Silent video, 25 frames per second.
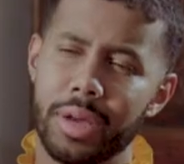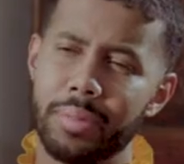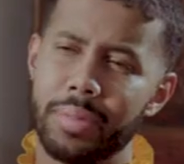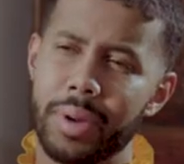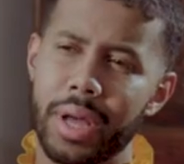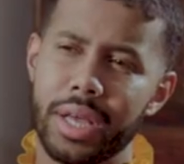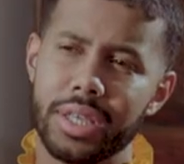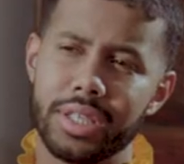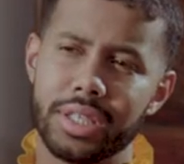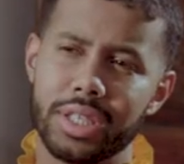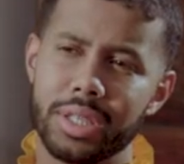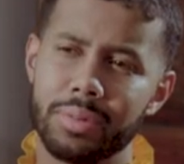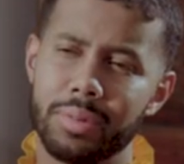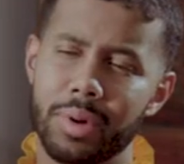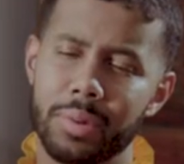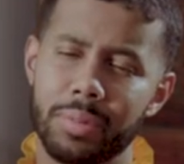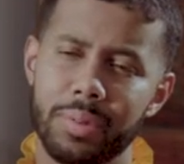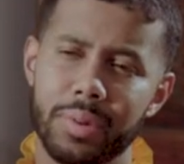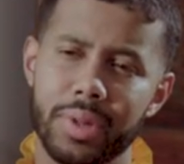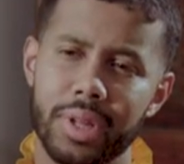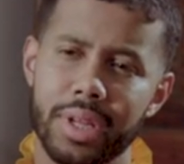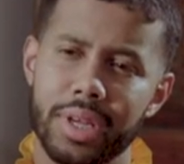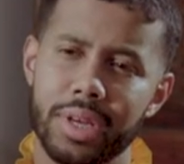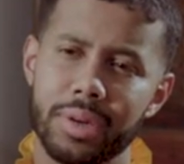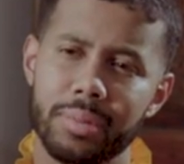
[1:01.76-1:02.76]
a basketball
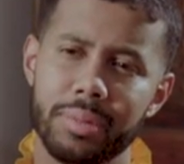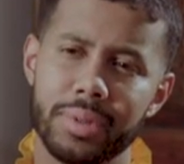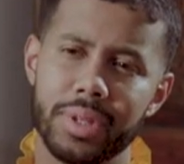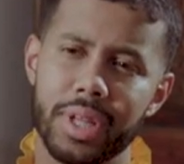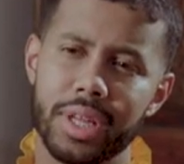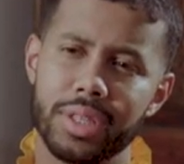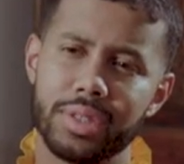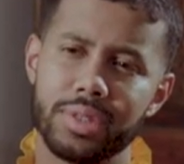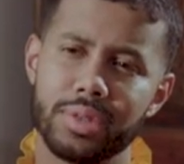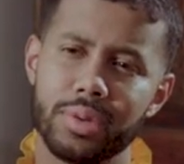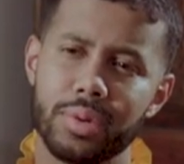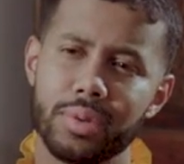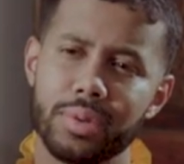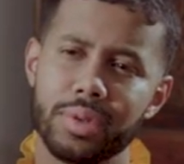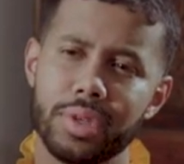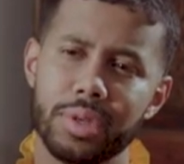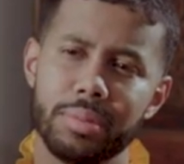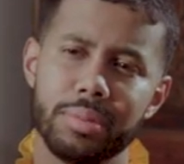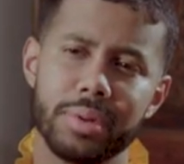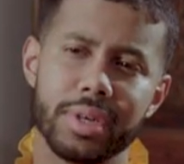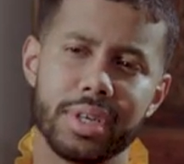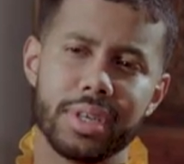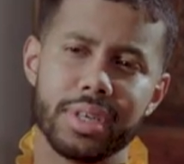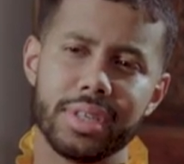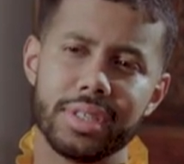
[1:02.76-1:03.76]
player, but that's only
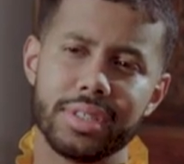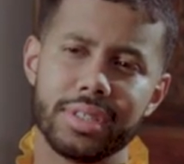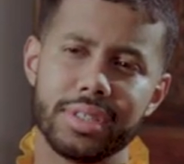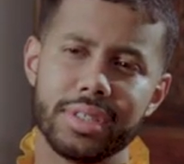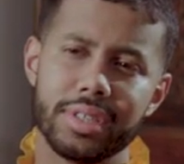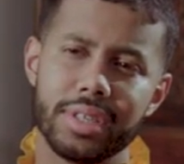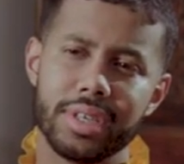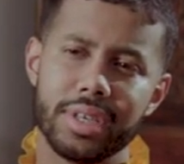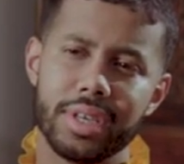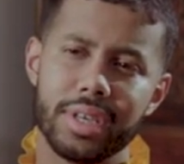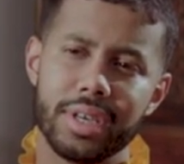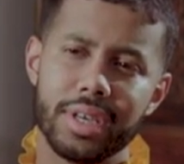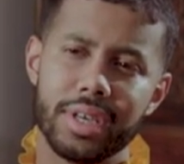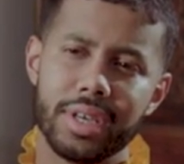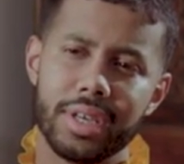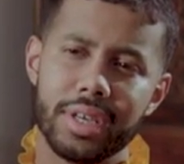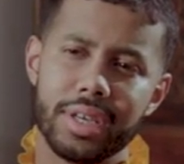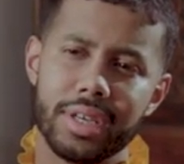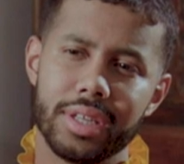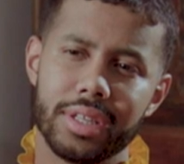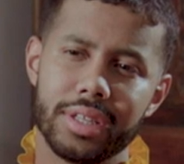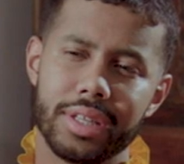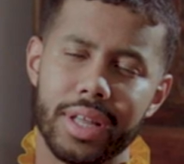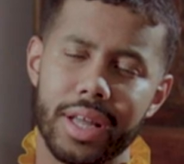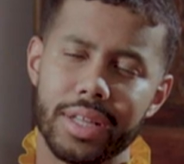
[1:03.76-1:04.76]
because
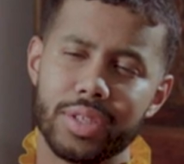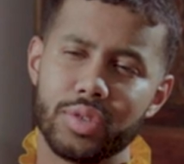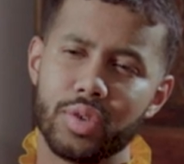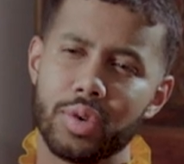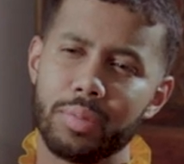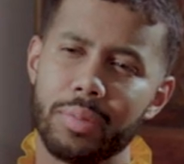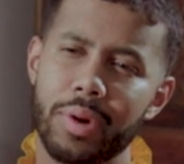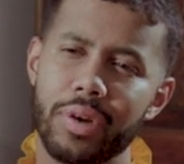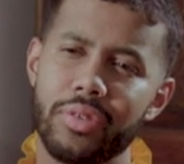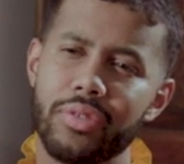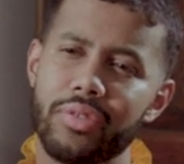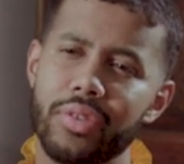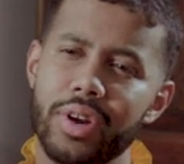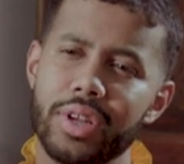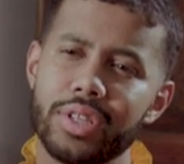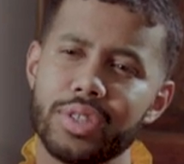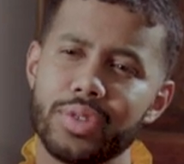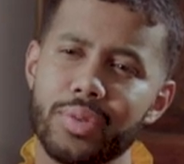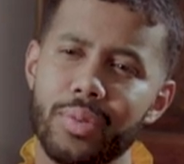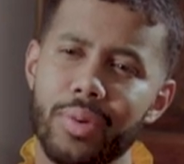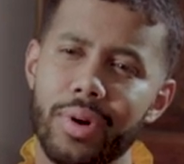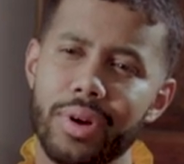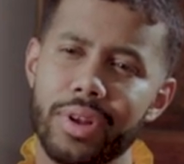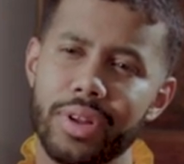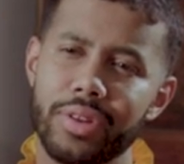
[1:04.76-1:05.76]
that's what my friends
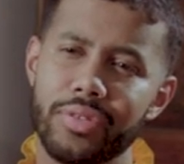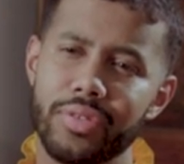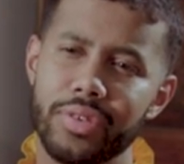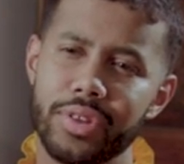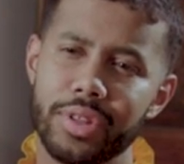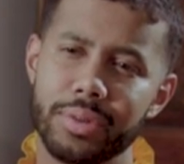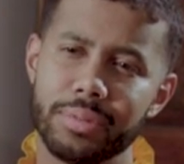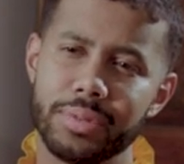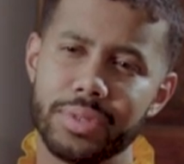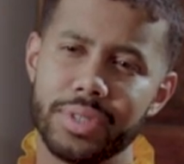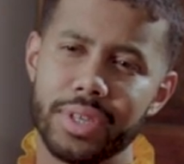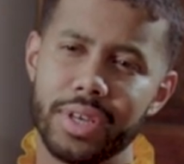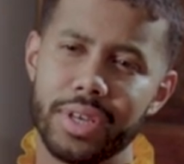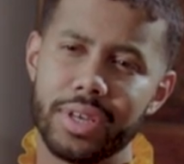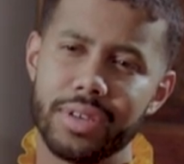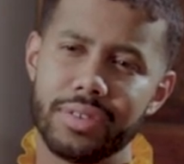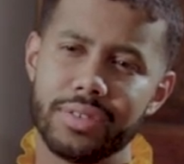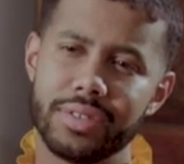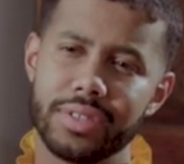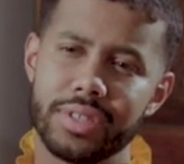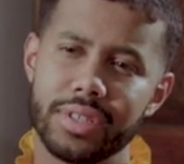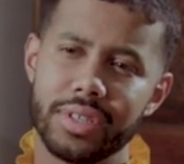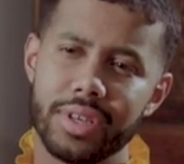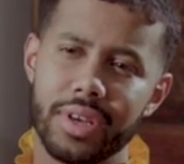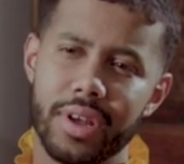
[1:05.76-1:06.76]
wanted for
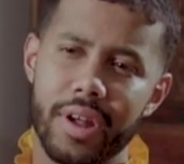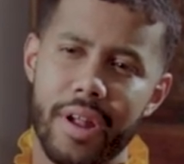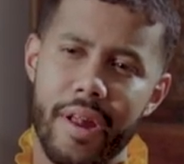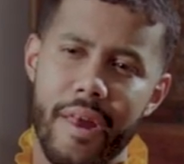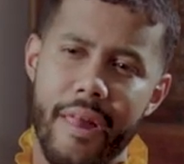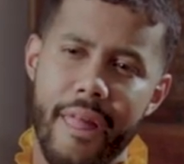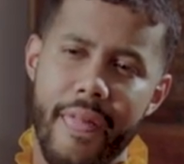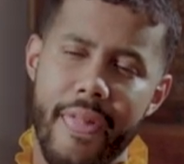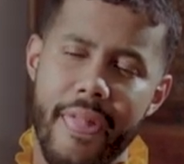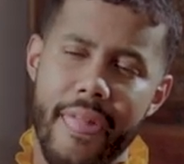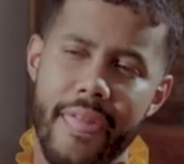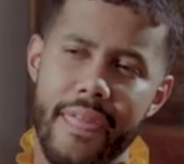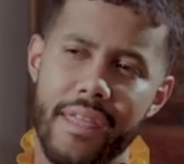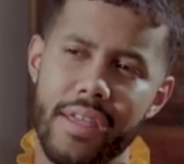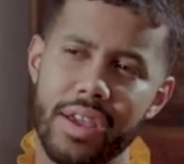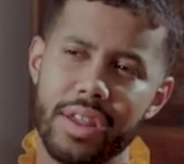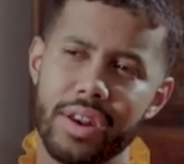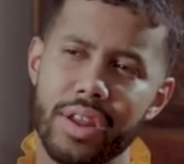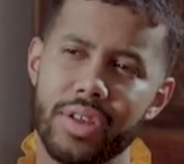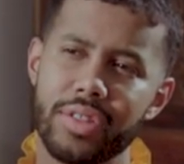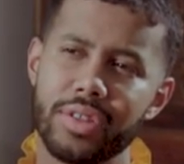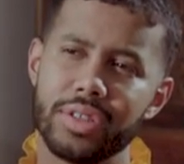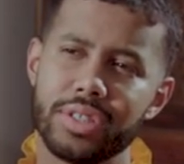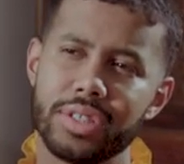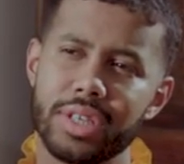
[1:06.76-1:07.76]
themselves. And
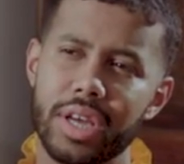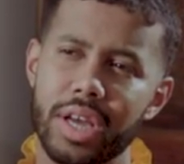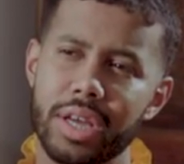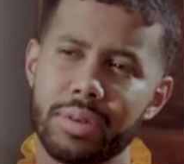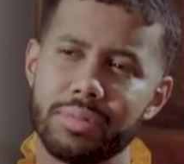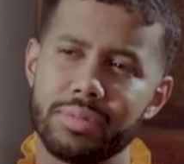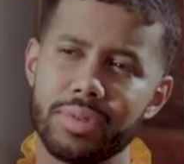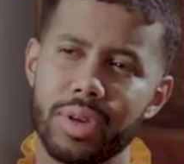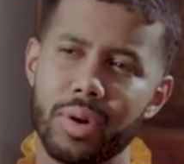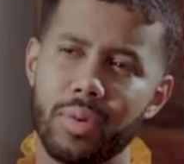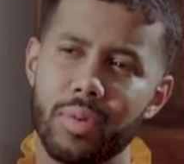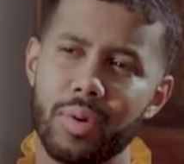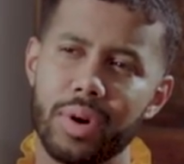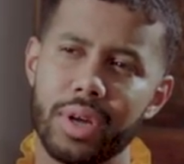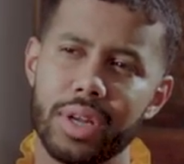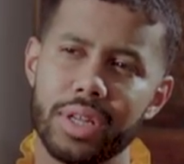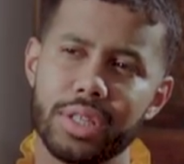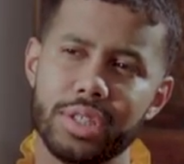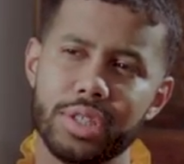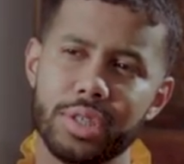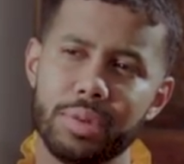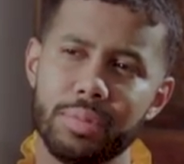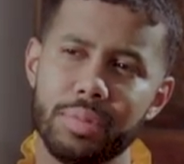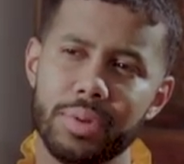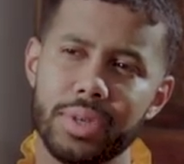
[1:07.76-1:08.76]
other times I wanted
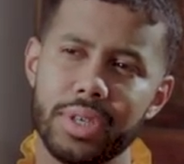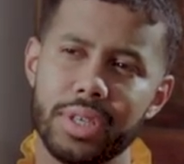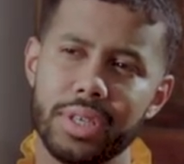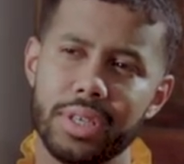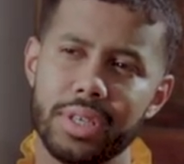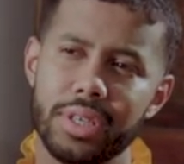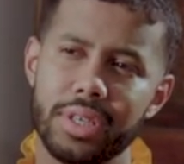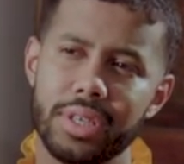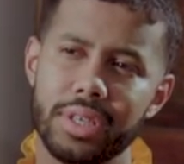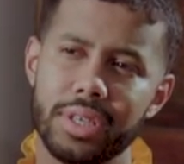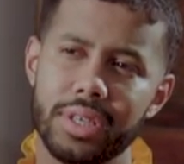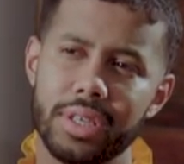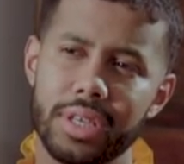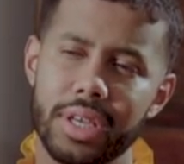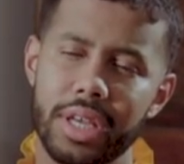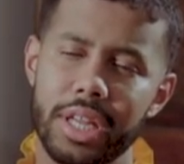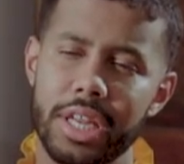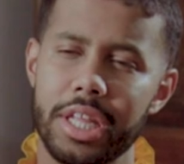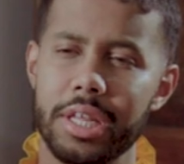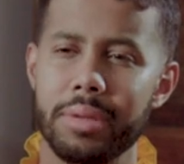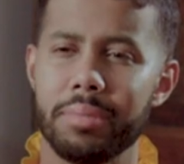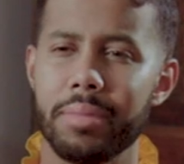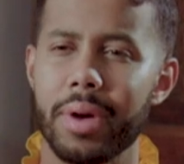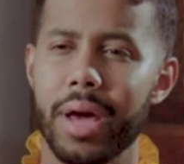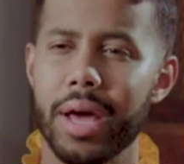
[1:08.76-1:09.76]
to be an
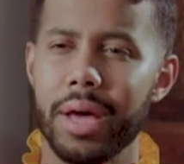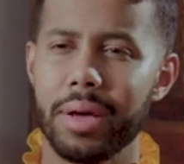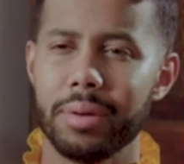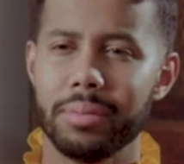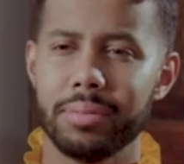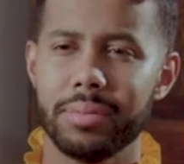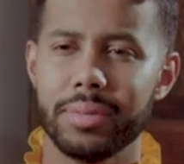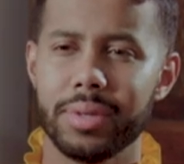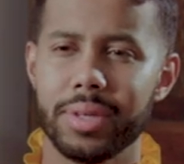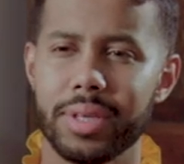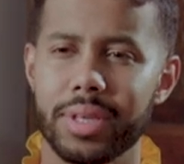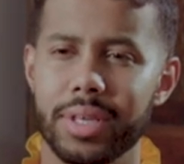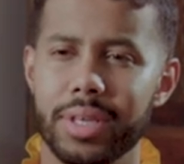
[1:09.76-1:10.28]
imam.